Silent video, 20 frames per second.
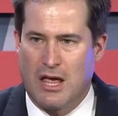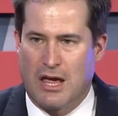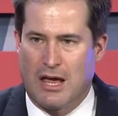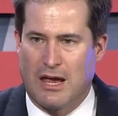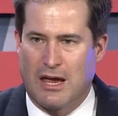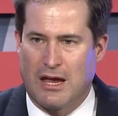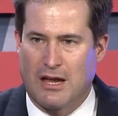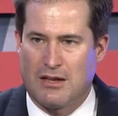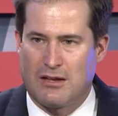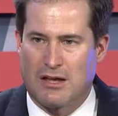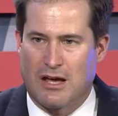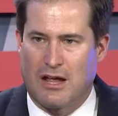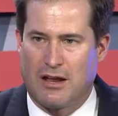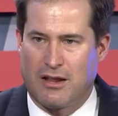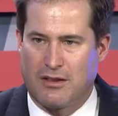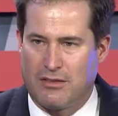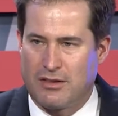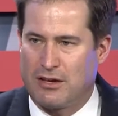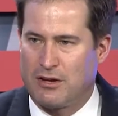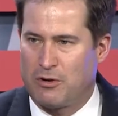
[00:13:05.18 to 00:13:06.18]
and I
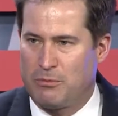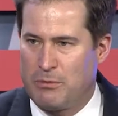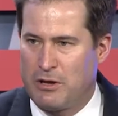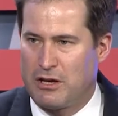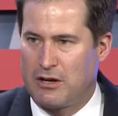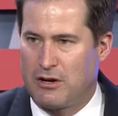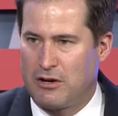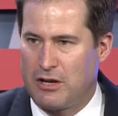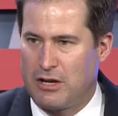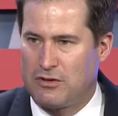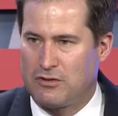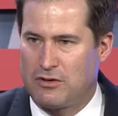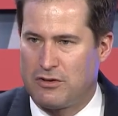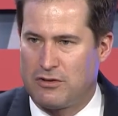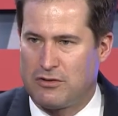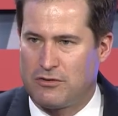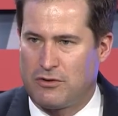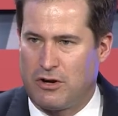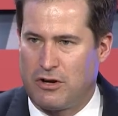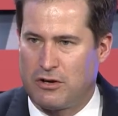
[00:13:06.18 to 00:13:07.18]
think it'll make our nation a
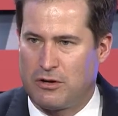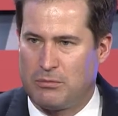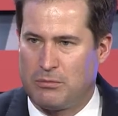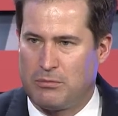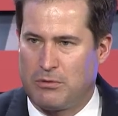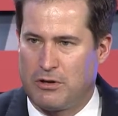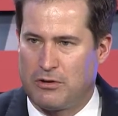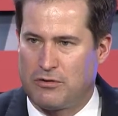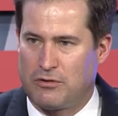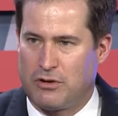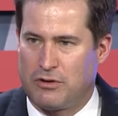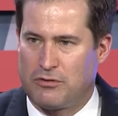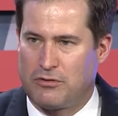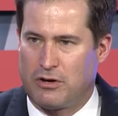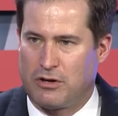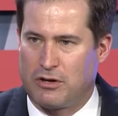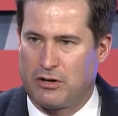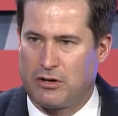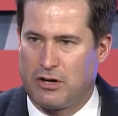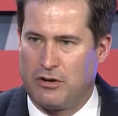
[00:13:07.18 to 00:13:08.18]

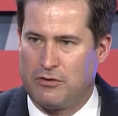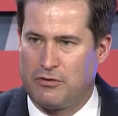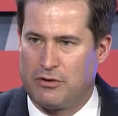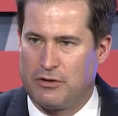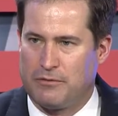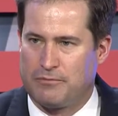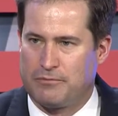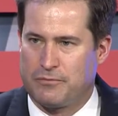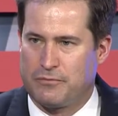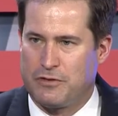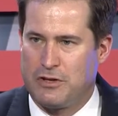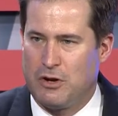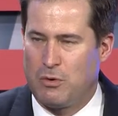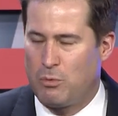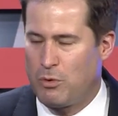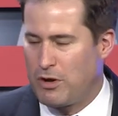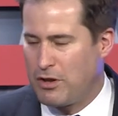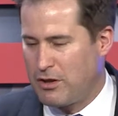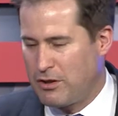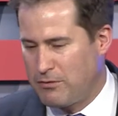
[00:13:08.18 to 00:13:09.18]
stronger country. You know,
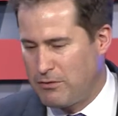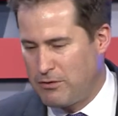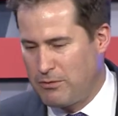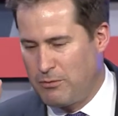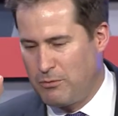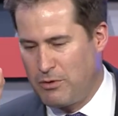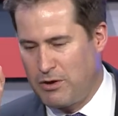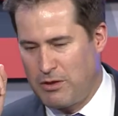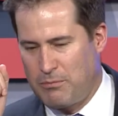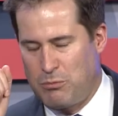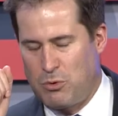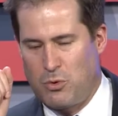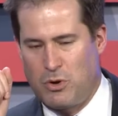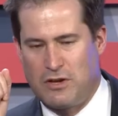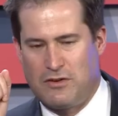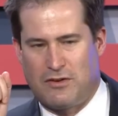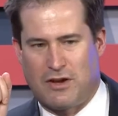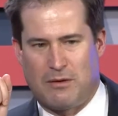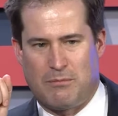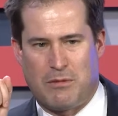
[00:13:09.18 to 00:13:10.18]
one of the
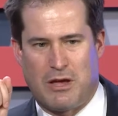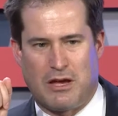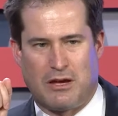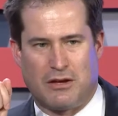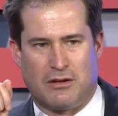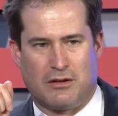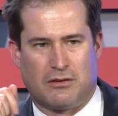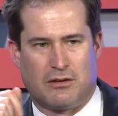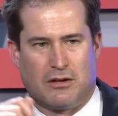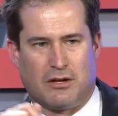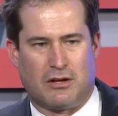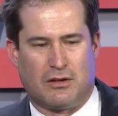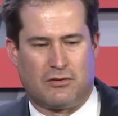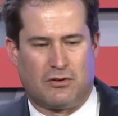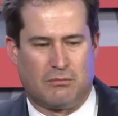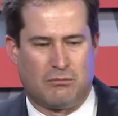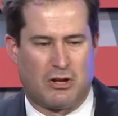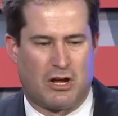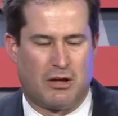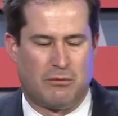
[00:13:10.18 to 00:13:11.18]
points I make
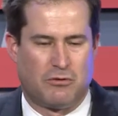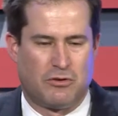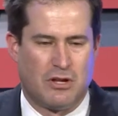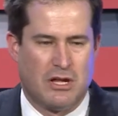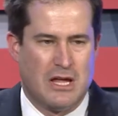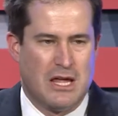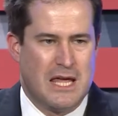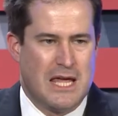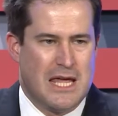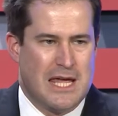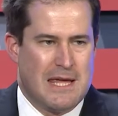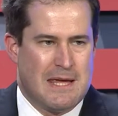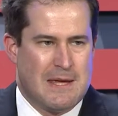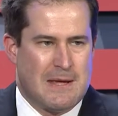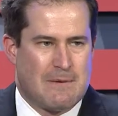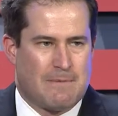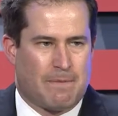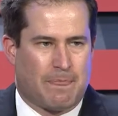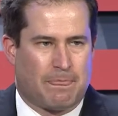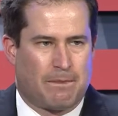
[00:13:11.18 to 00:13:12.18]
sometimes
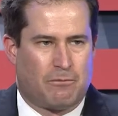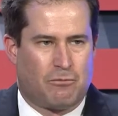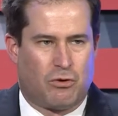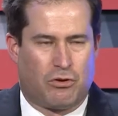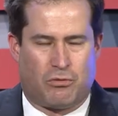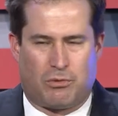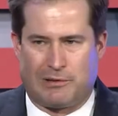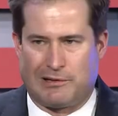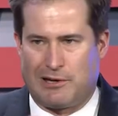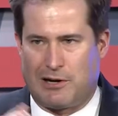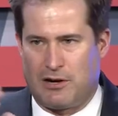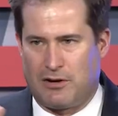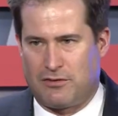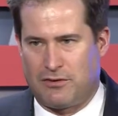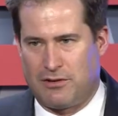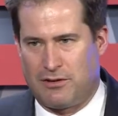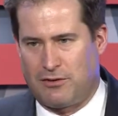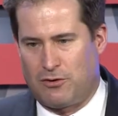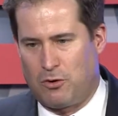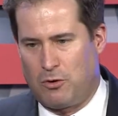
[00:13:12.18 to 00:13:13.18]
with regards to
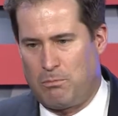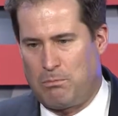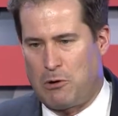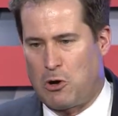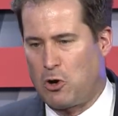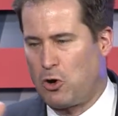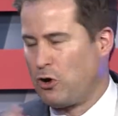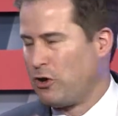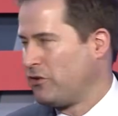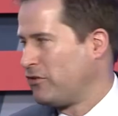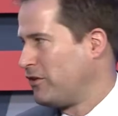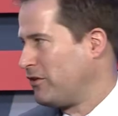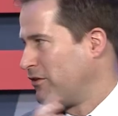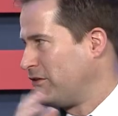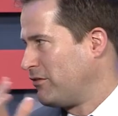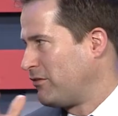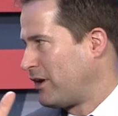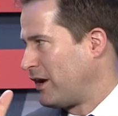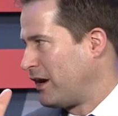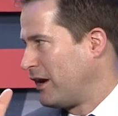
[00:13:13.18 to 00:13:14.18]
this whole partisan
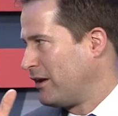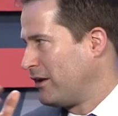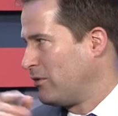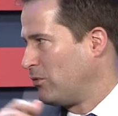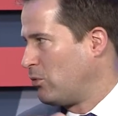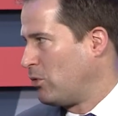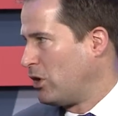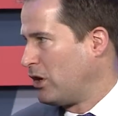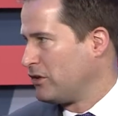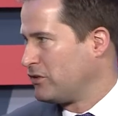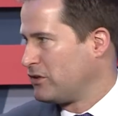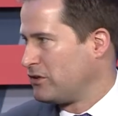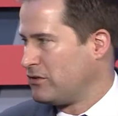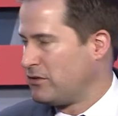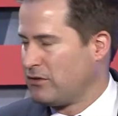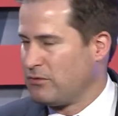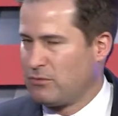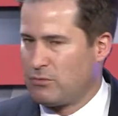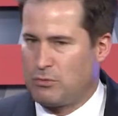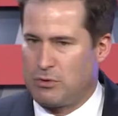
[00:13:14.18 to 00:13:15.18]
divide in Washington,
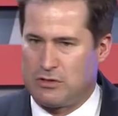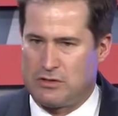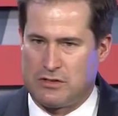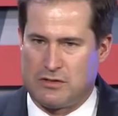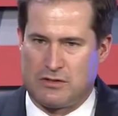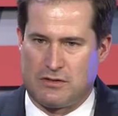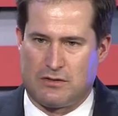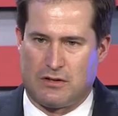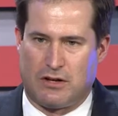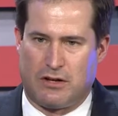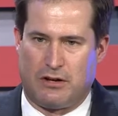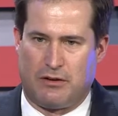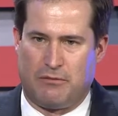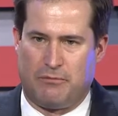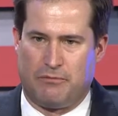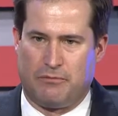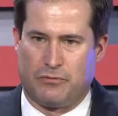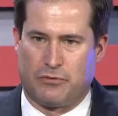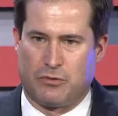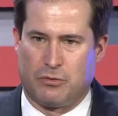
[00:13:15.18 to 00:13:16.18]
which
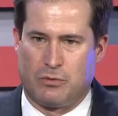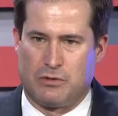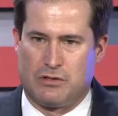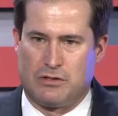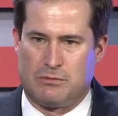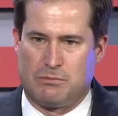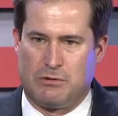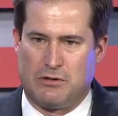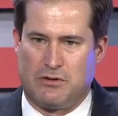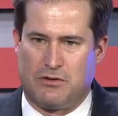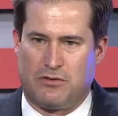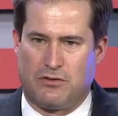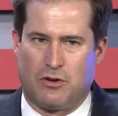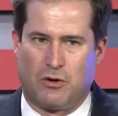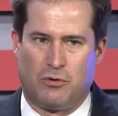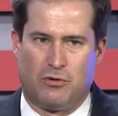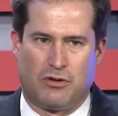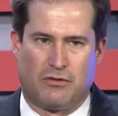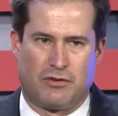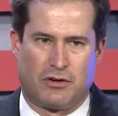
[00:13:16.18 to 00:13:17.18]
has been so
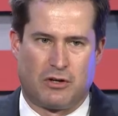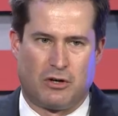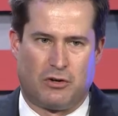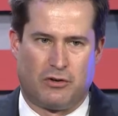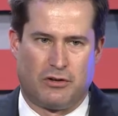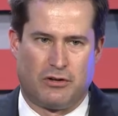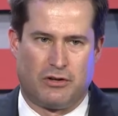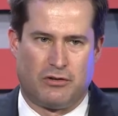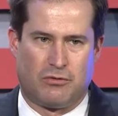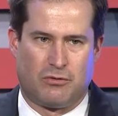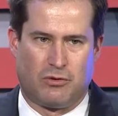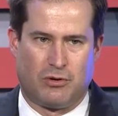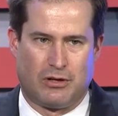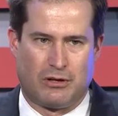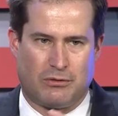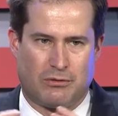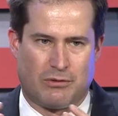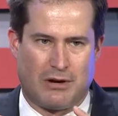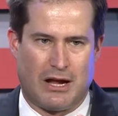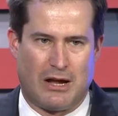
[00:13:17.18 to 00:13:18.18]
difficult and has really
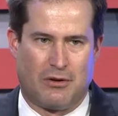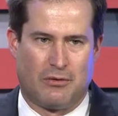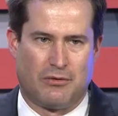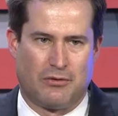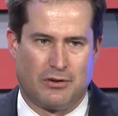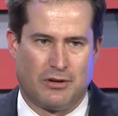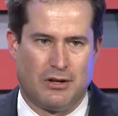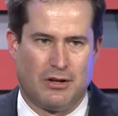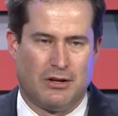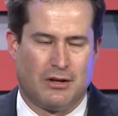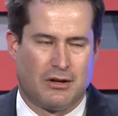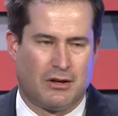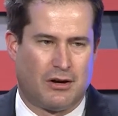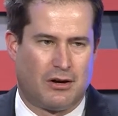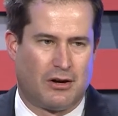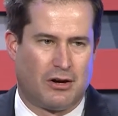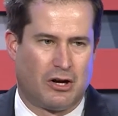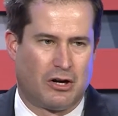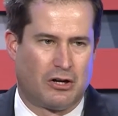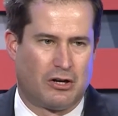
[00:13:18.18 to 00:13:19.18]
ground
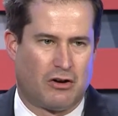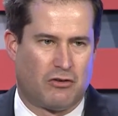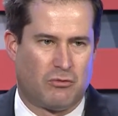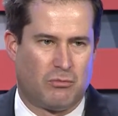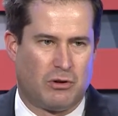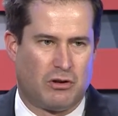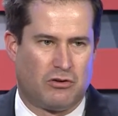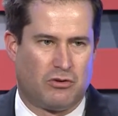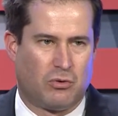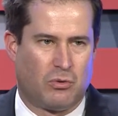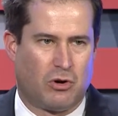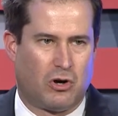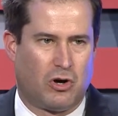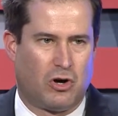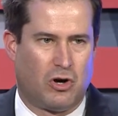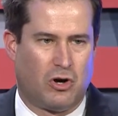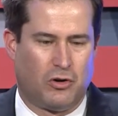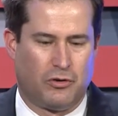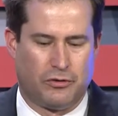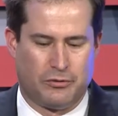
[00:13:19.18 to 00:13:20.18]
our government to a
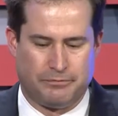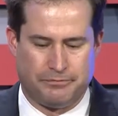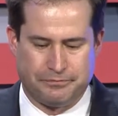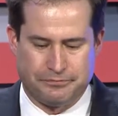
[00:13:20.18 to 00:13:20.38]
halt,